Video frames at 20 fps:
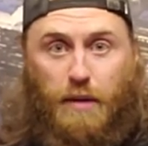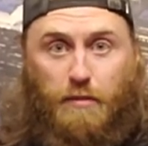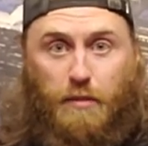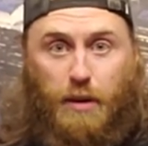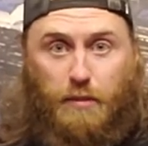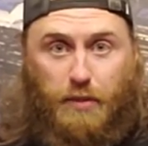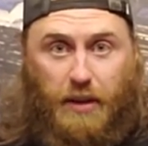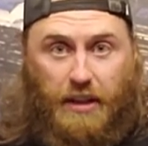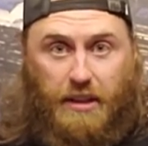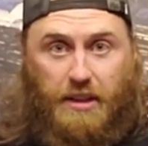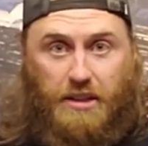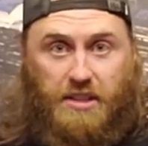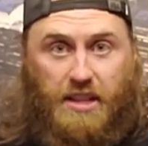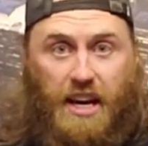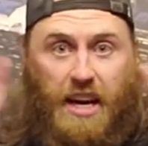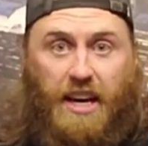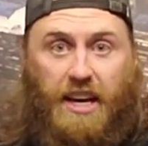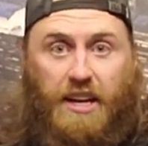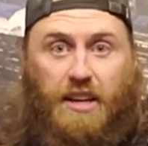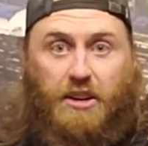them up like this
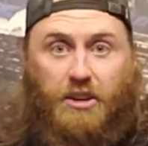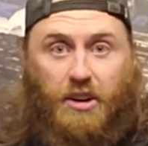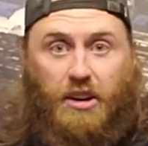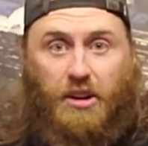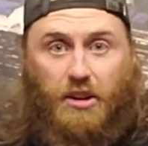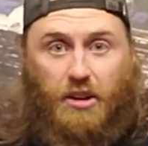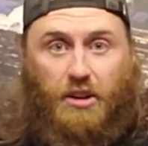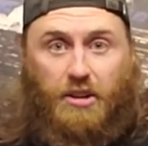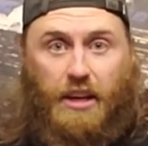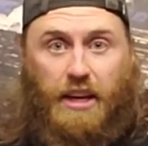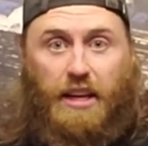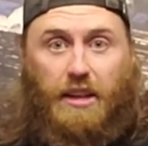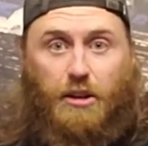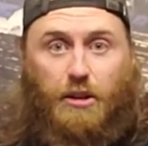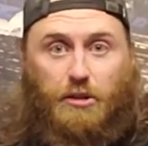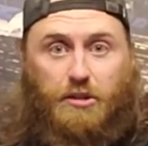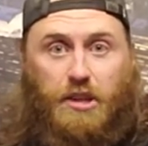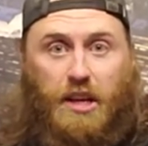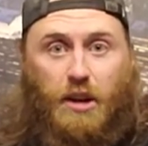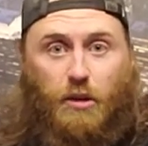high and you're going to look like a
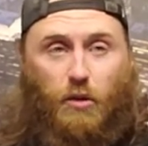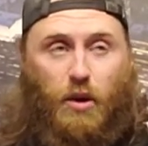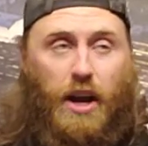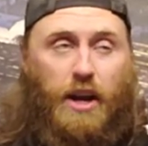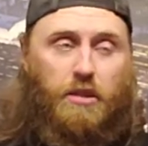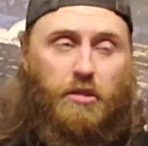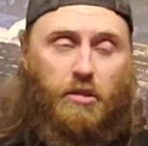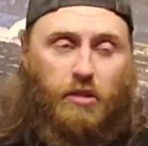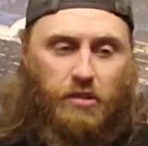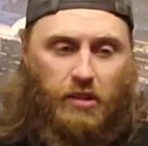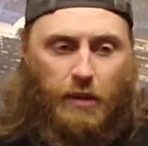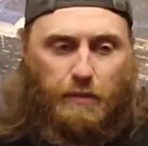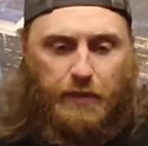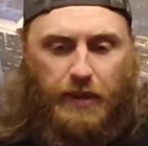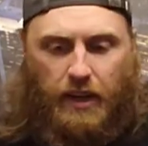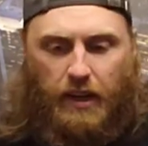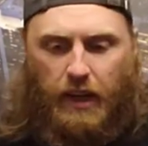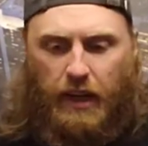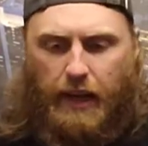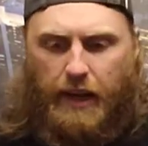little T-Rex or
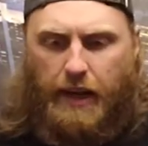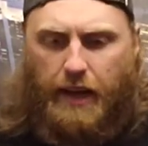something.